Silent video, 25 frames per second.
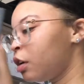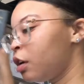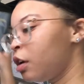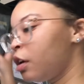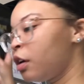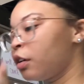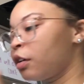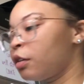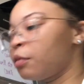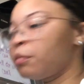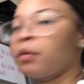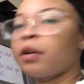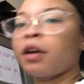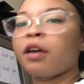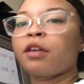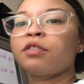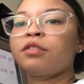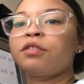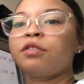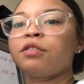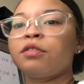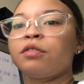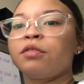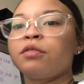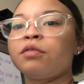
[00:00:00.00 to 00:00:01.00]
Compared
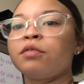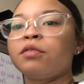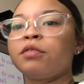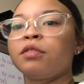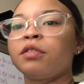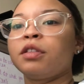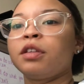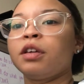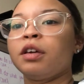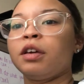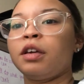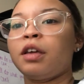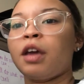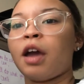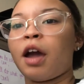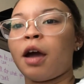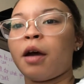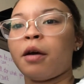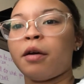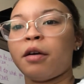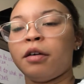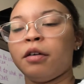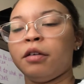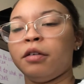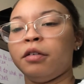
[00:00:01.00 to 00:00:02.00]
to the
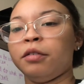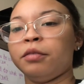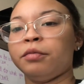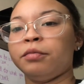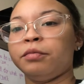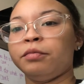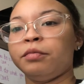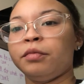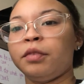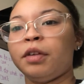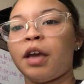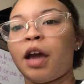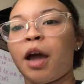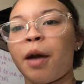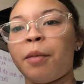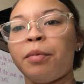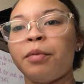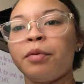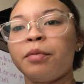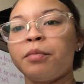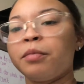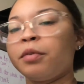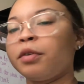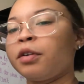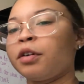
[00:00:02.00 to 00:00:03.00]

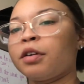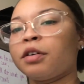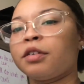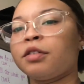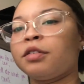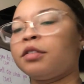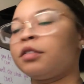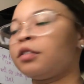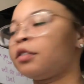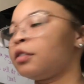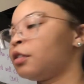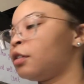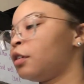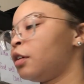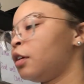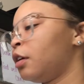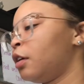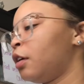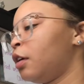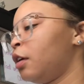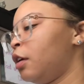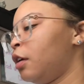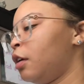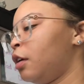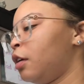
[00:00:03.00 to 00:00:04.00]
Kaplan books,
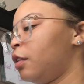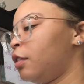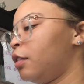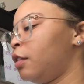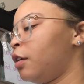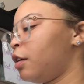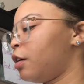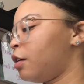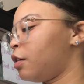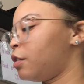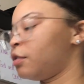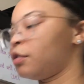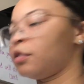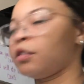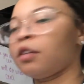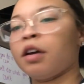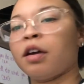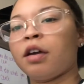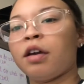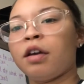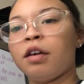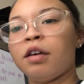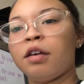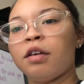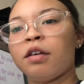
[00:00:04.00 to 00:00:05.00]
there's
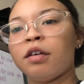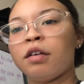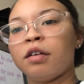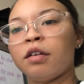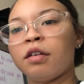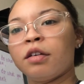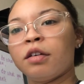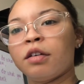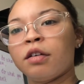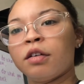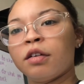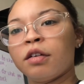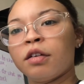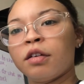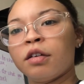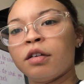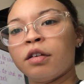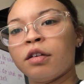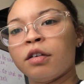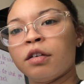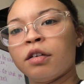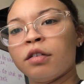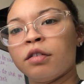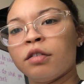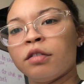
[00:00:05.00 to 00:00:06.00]
like,
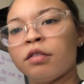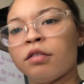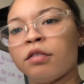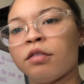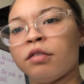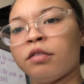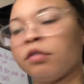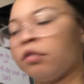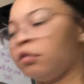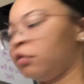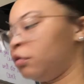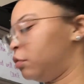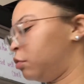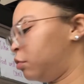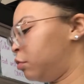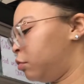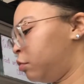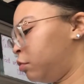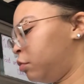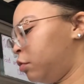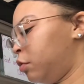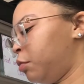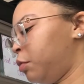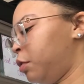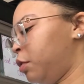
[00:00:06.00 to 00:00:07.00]
oh,
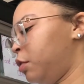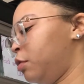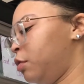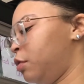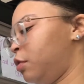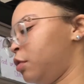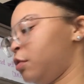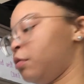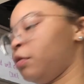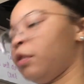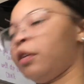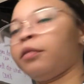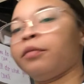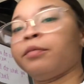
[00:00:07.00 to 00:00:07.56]
let me do it this way.